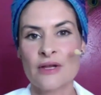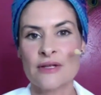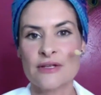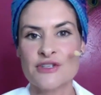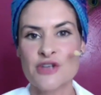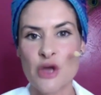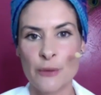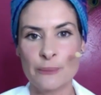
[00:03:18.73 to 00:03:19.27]

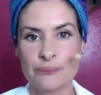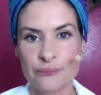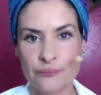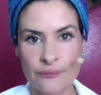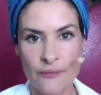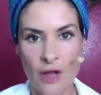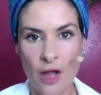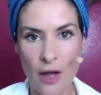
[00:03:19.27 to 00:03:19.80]
So,
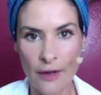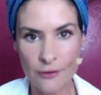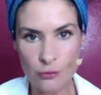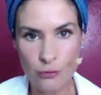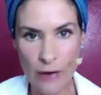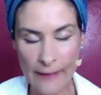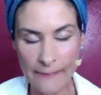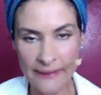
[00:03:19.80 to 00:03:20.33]

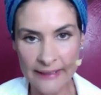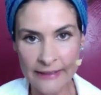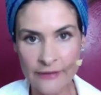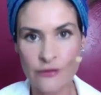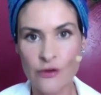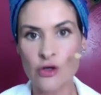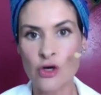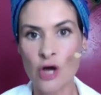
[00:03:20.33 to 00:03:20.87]

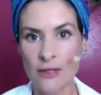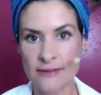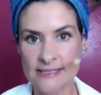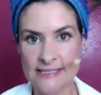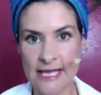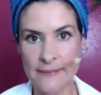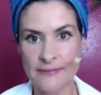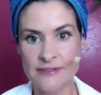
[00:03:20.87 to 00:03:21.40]
unwrapping the
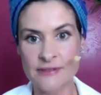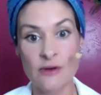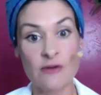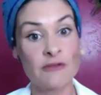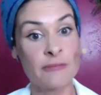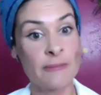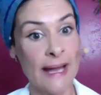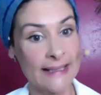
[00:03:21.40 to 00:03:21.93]
concept
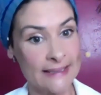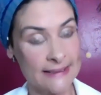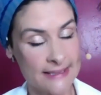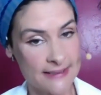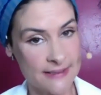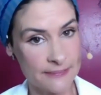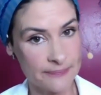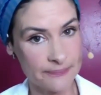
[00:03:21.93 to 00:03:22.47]
of
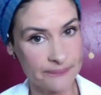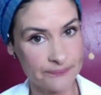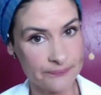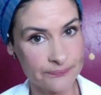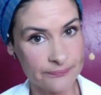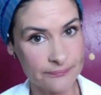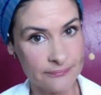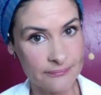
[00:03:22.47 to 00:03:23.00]
magnetism.
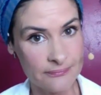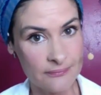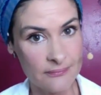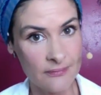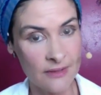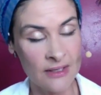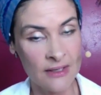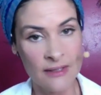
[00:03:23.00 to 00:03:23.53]

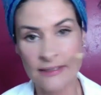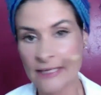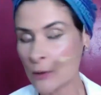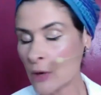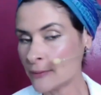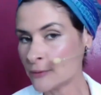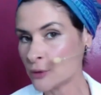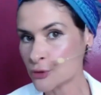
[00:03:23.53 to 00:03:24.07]
Now,
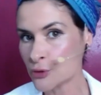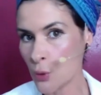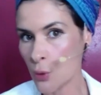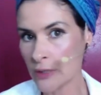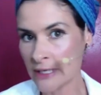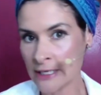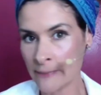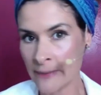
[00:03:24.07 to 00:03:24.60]
I'm not
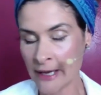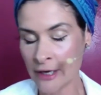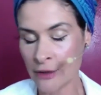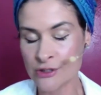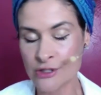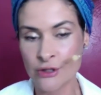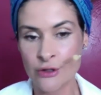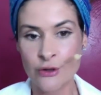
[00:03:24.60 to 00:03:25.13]
talking
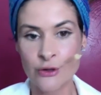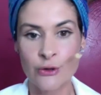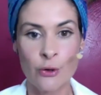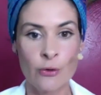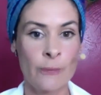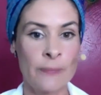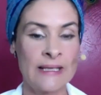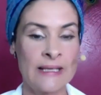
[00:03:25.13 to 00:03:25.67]
about
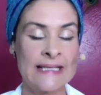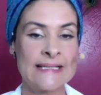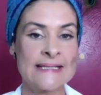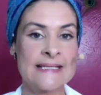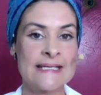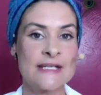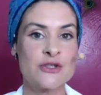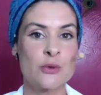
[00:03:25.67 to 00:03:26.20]
your
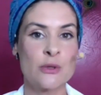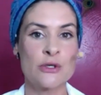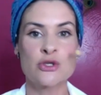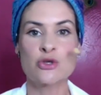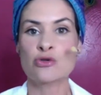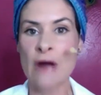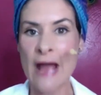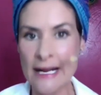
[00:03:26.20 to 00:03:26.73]
ability to
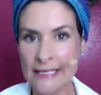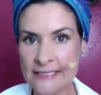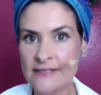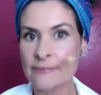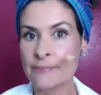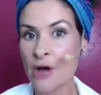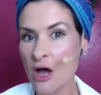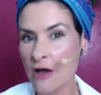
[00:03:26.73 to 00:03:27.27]
attract the
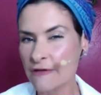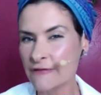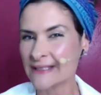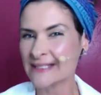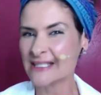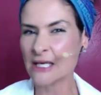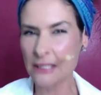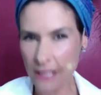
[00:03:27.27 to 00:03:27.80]

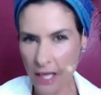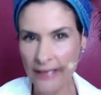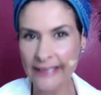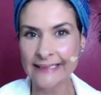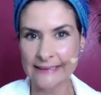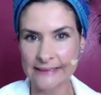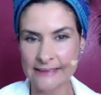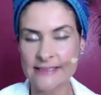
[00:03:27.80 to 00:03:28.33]
perfect
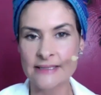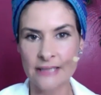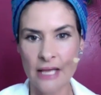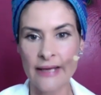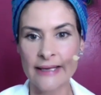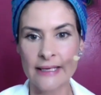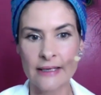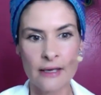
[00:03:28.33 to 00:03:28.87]
client
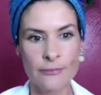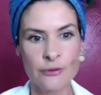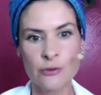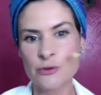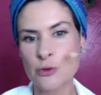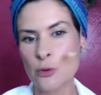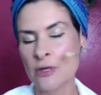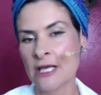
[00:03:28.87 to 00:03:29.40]
like. I'm not
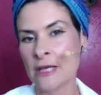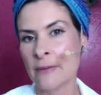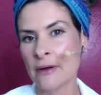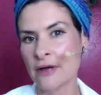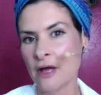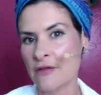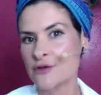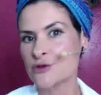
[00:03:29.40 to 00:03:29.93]
talking about
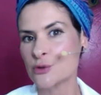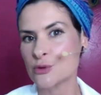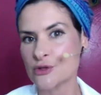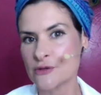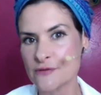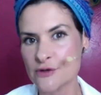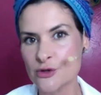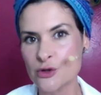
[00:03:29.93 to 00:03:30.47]
other sorts
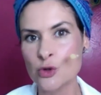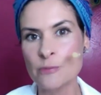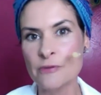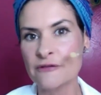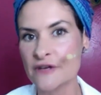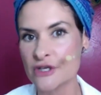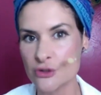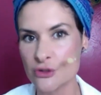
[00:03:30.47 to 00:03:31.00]
of
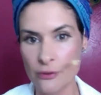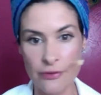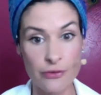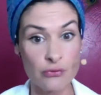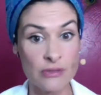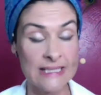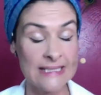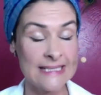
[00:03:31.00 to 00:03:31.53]
superficial
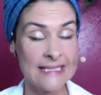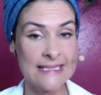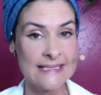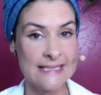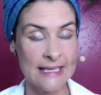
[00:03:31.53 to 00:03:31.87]
3D